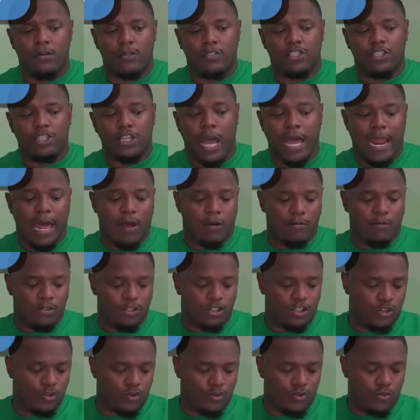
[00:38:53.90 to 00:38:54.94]
shout out
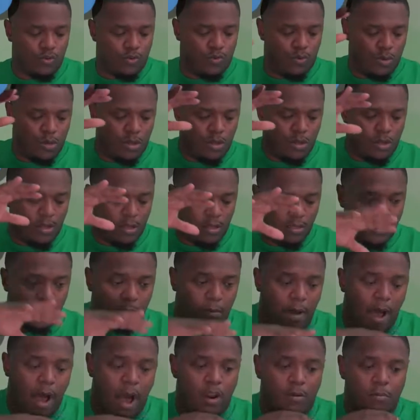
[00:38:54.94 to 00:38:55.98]
to
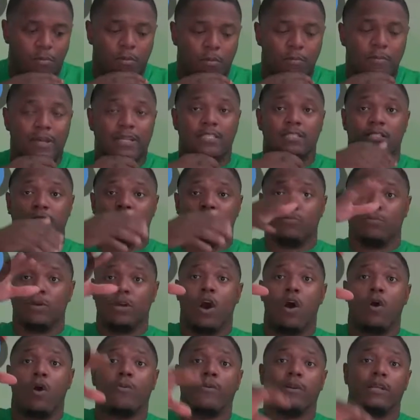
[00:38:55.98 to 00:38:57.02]
some honorable mentions. We
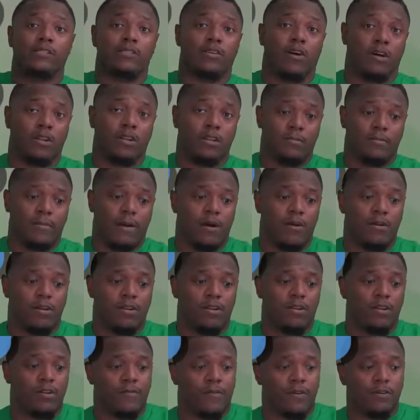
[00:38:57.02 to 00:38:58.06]
already talked about
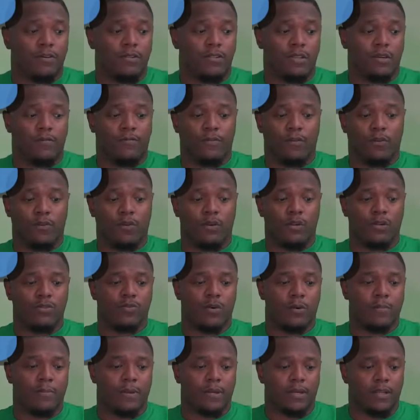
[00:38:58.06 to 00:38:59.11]
the University of Florida's
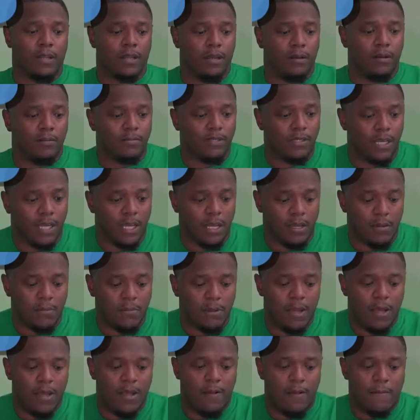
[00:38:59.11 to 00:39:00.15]
women's club team.
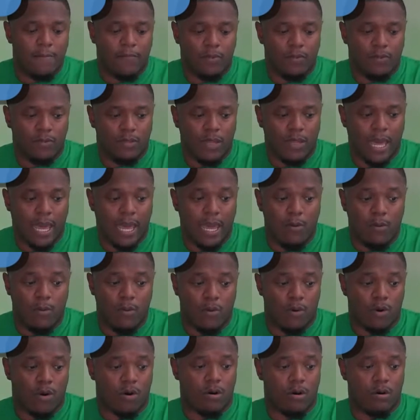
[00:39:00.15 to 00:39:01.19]
They
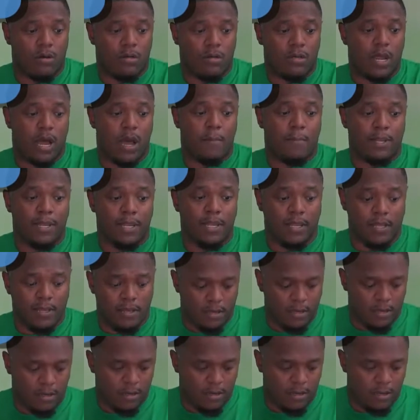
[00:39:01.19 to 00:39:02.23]
were dominant
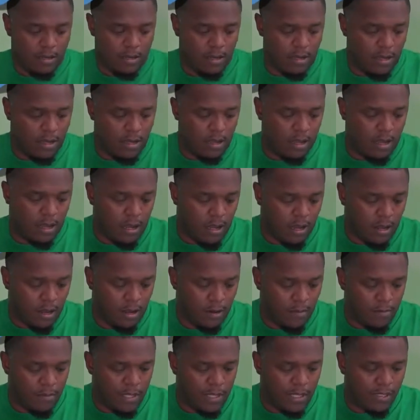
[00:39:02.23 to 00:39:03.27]

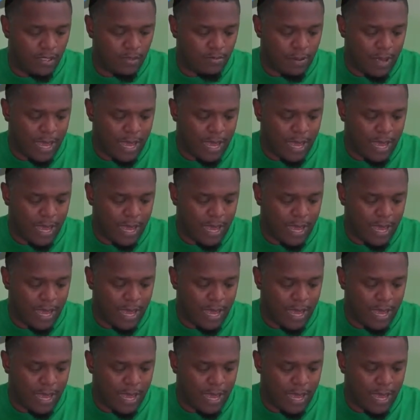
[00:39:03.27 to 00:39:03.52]
this